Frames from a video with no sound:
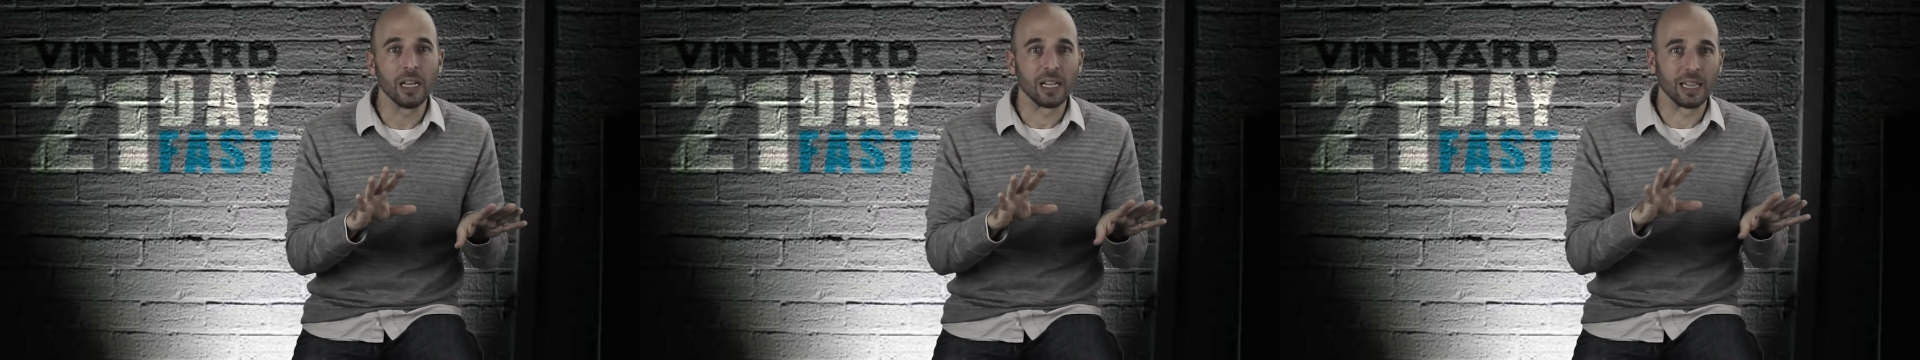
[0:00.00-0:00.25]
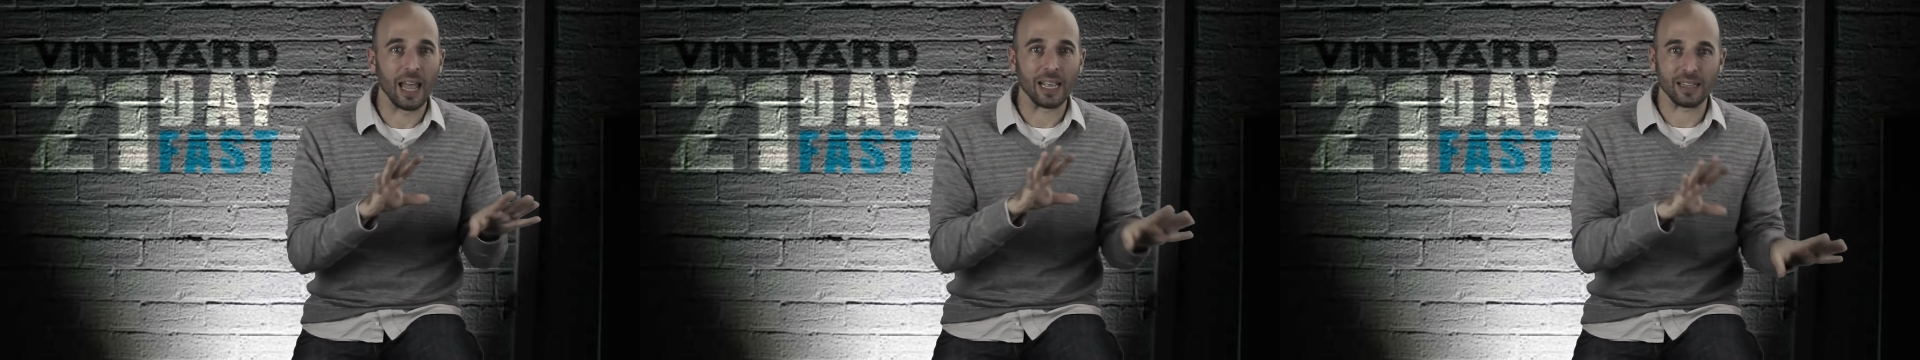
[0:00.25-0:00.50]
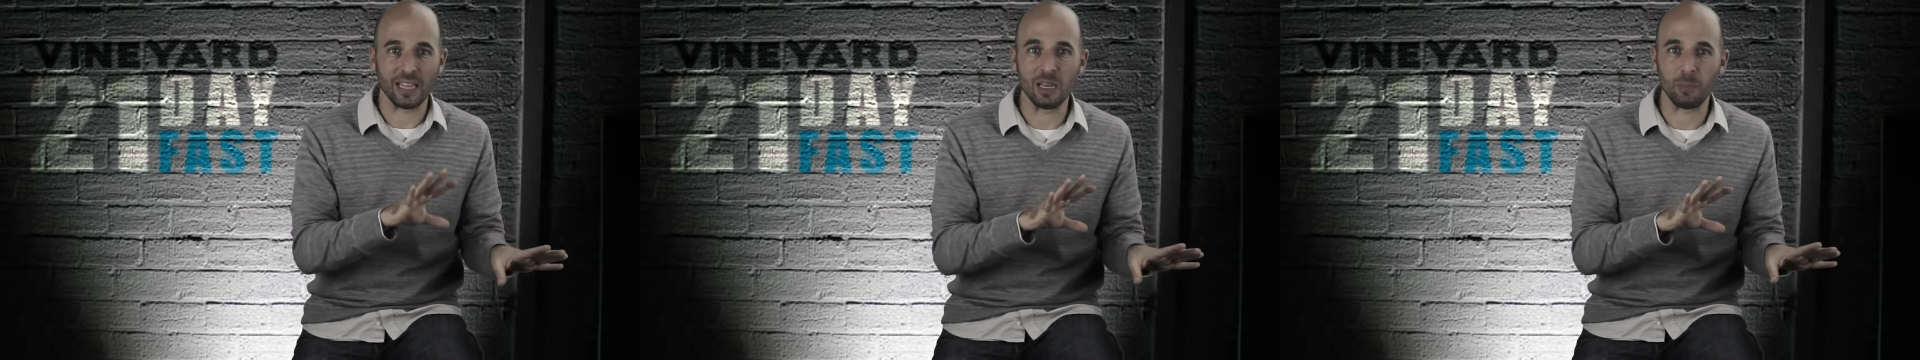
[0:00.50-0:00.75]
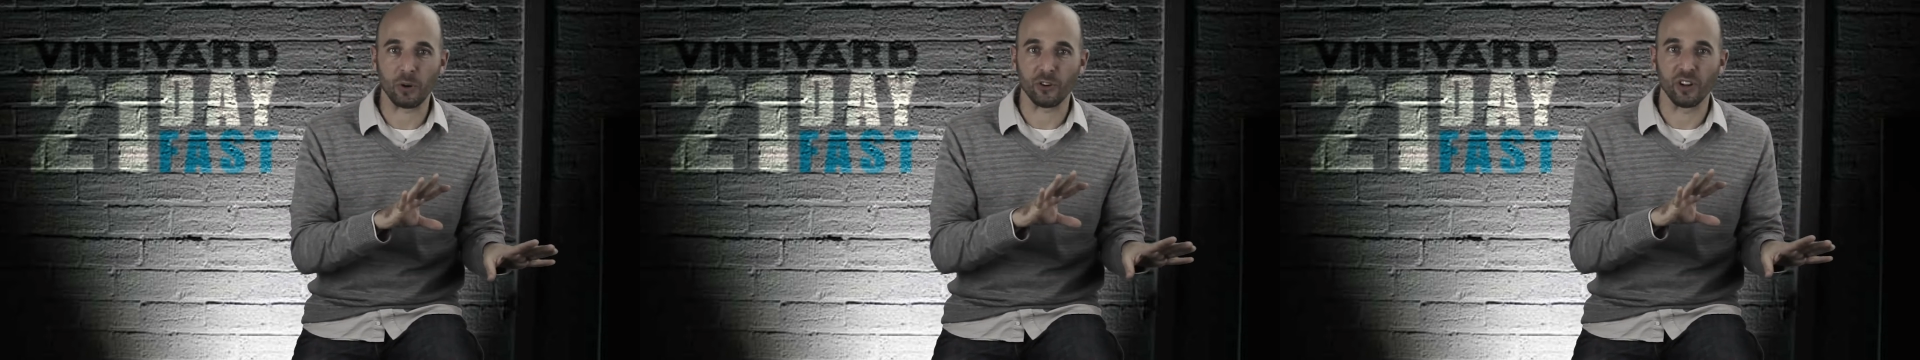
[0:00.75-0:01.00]
like the
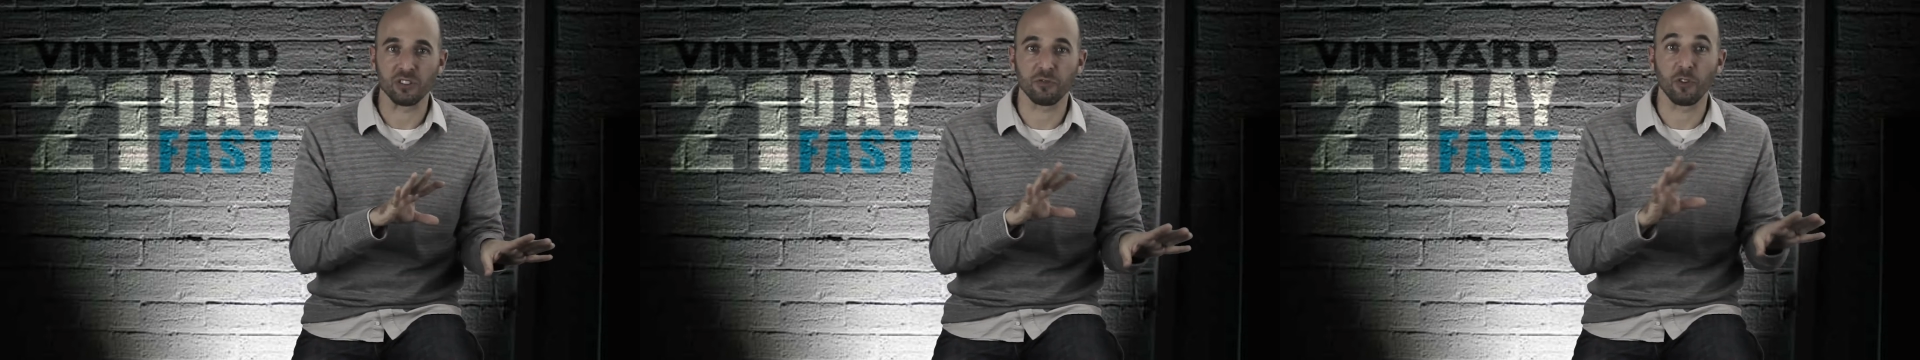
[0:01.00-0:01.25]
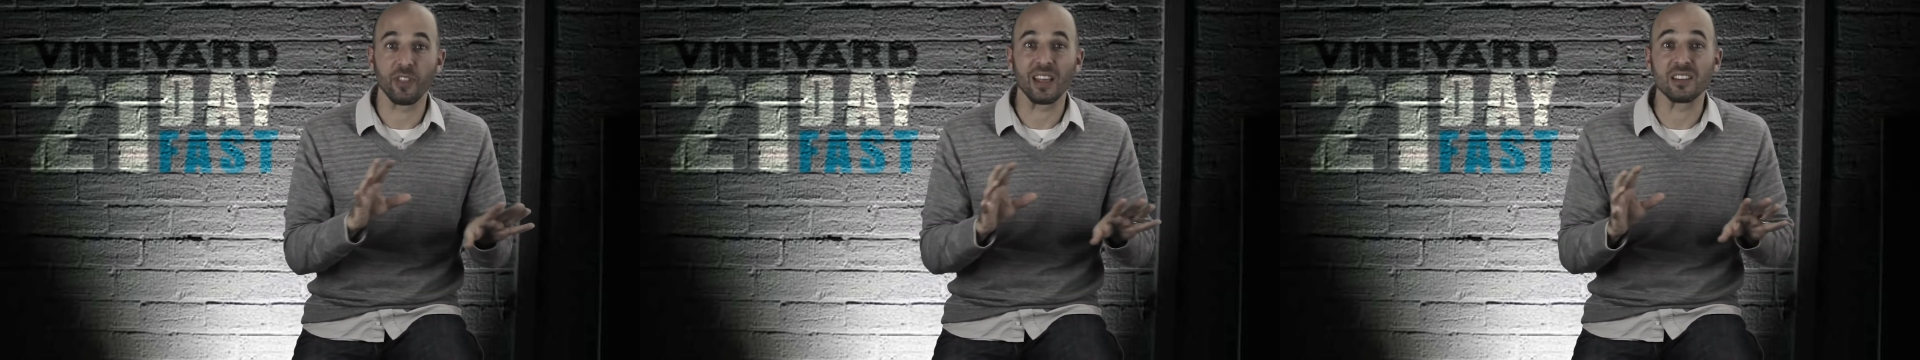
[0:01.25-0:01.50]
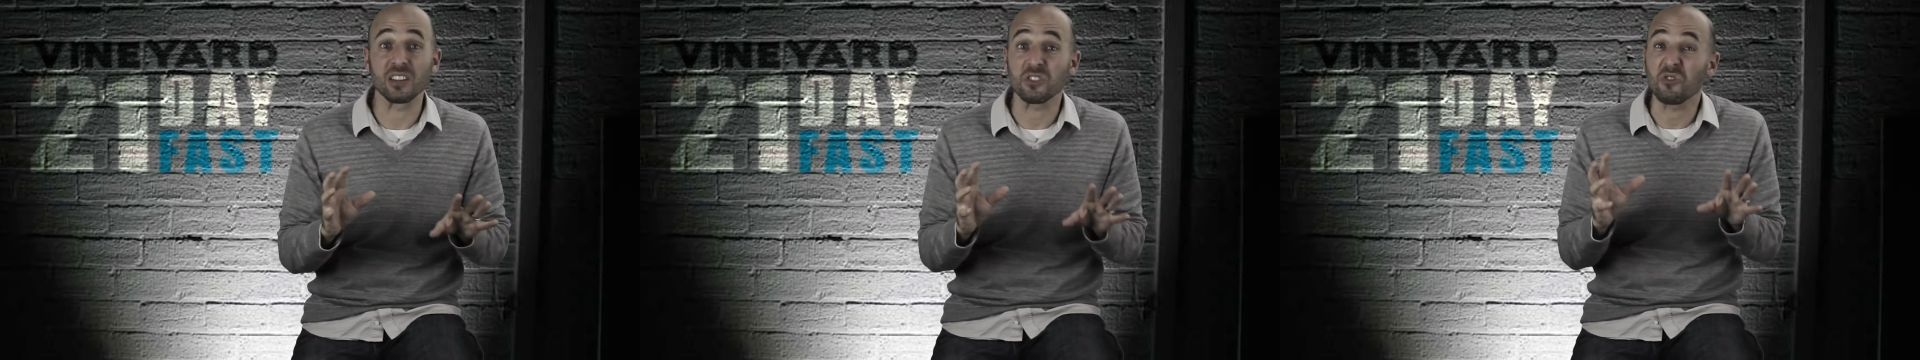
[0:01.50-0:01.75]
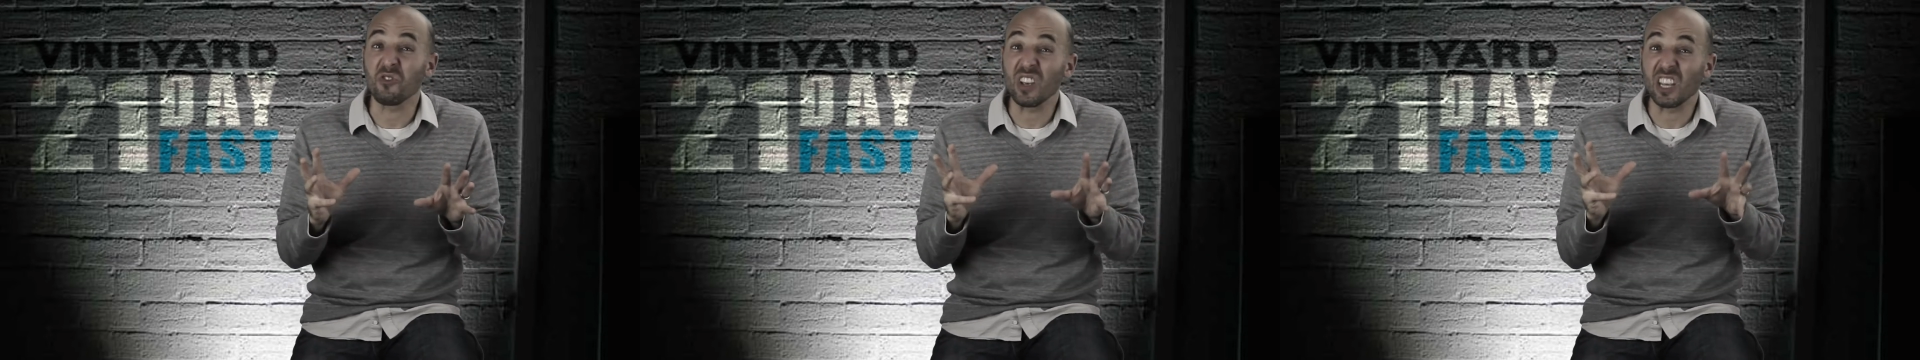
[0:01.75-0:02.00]
hypocrites, for they
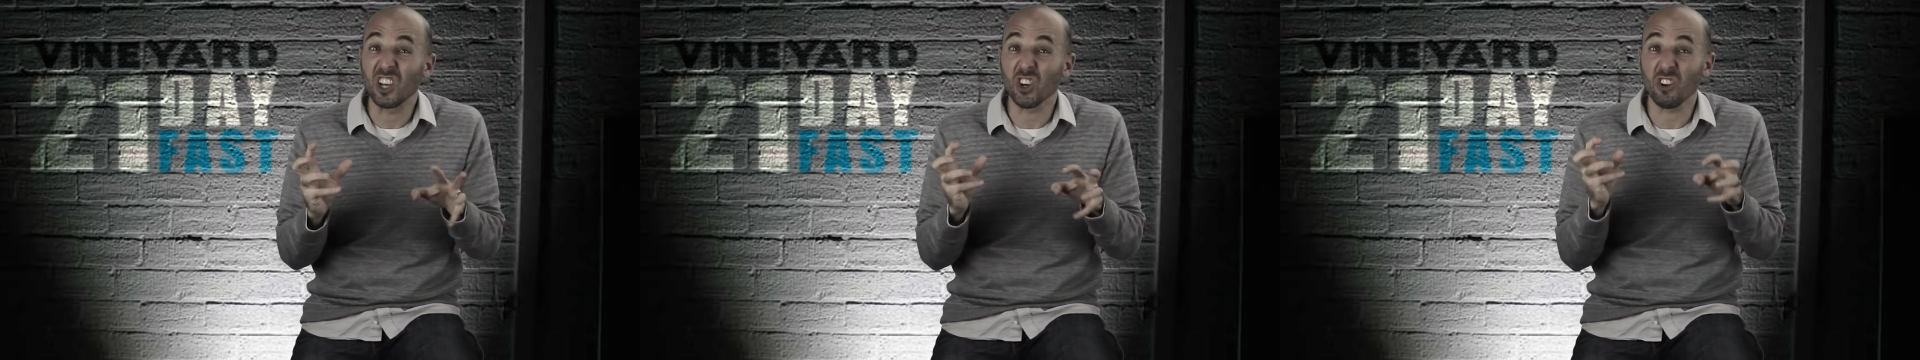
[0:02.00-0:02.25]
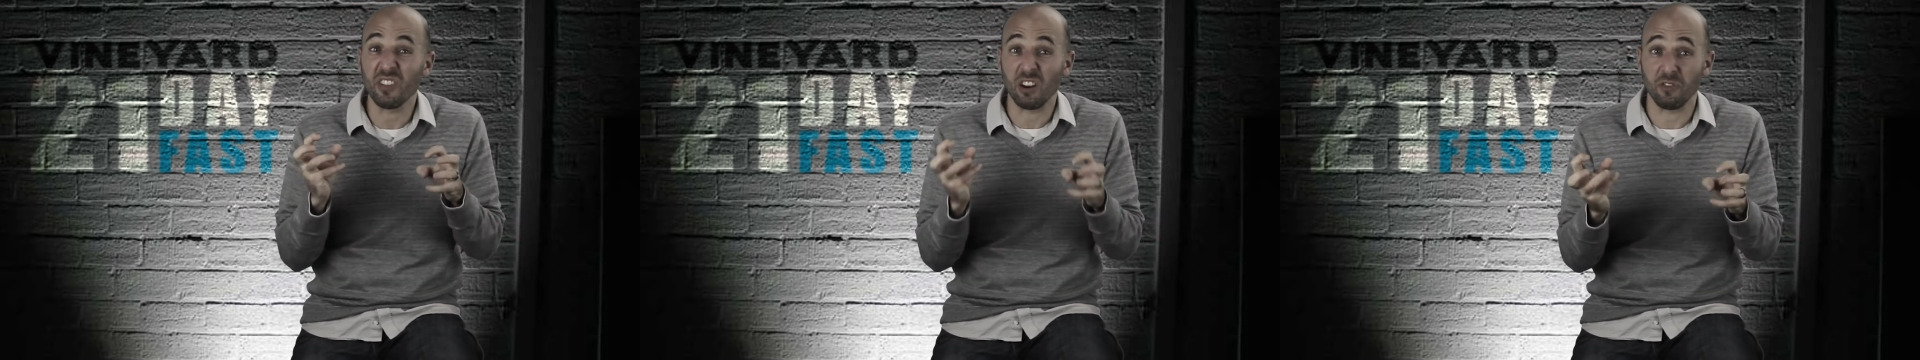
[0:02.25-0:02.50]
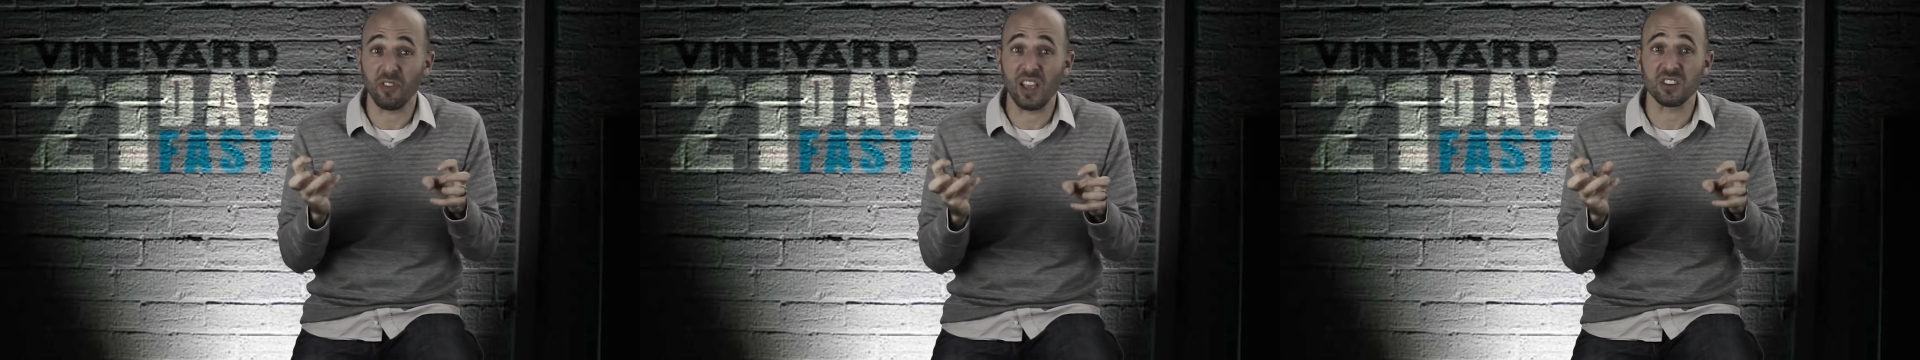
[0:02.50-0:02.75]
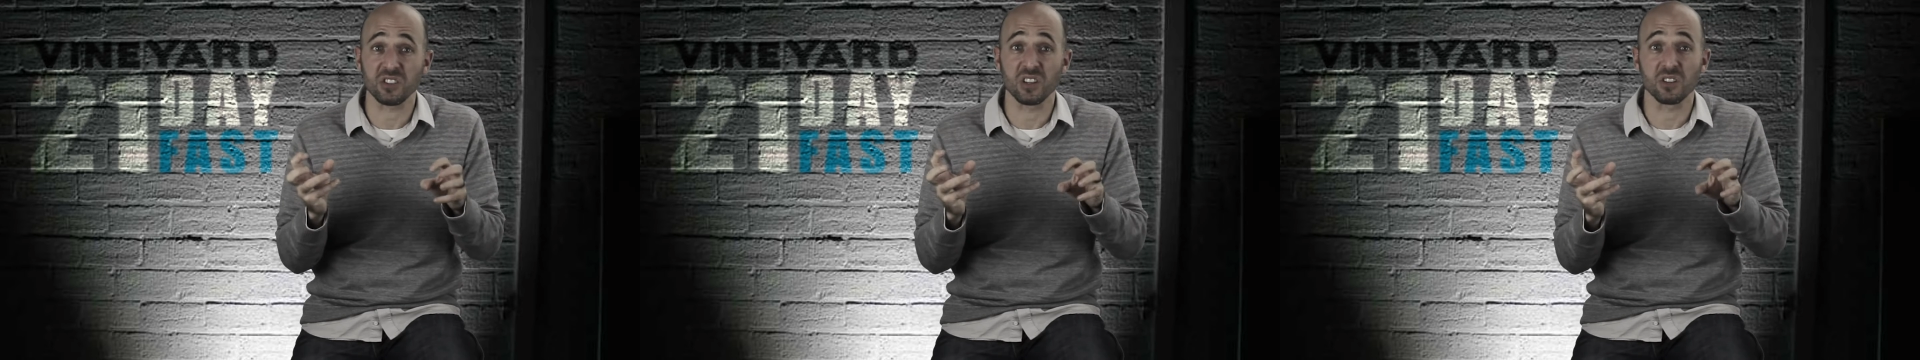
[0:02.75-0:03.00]
disfigure their
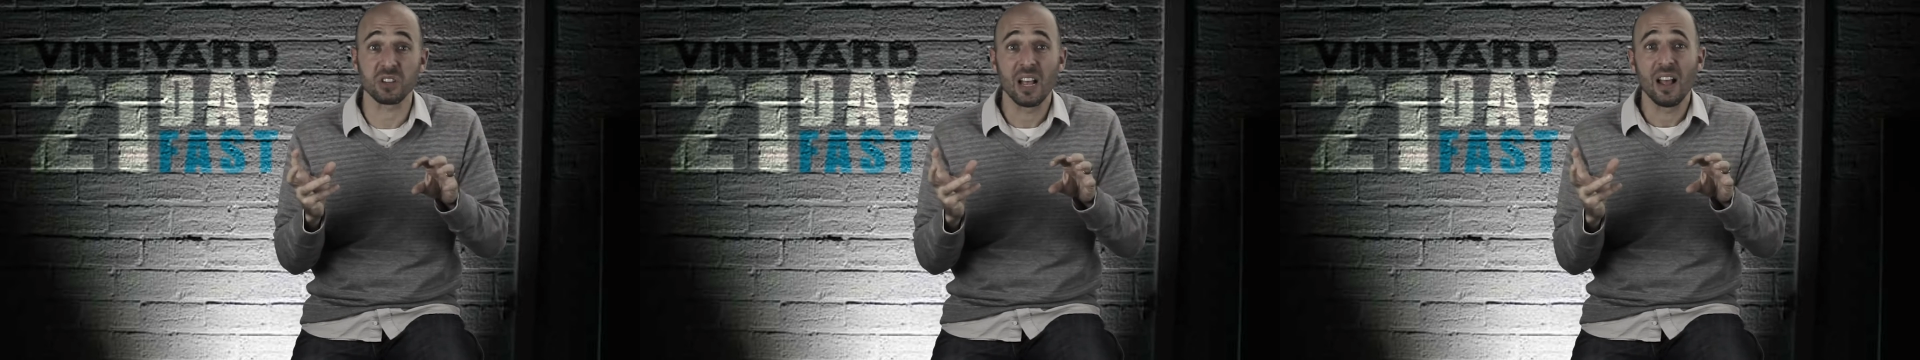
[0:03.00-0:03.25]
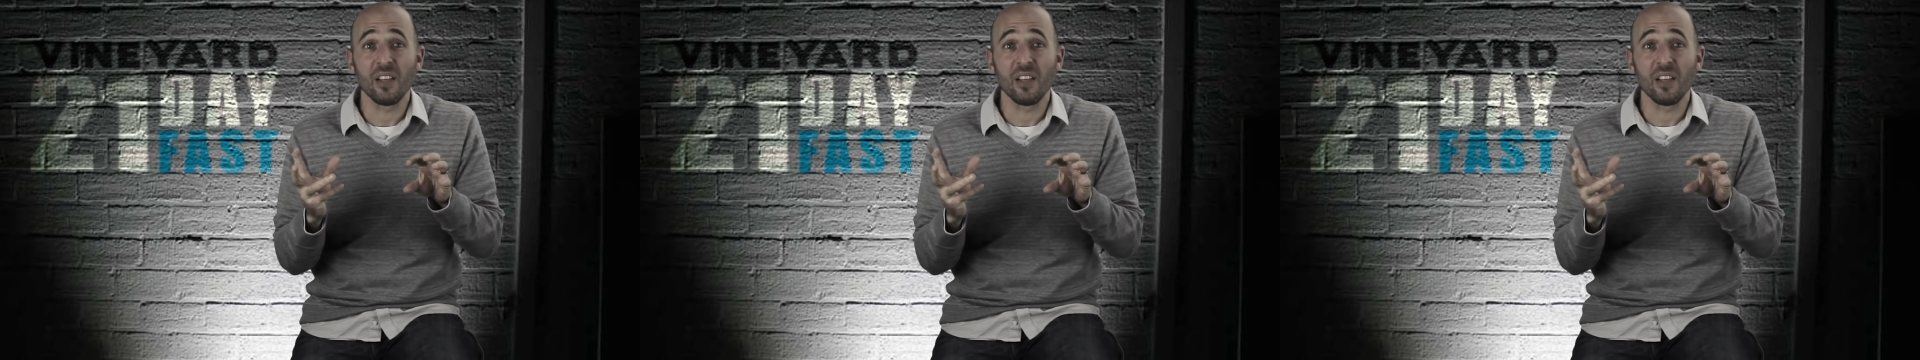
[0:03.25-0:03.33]
faces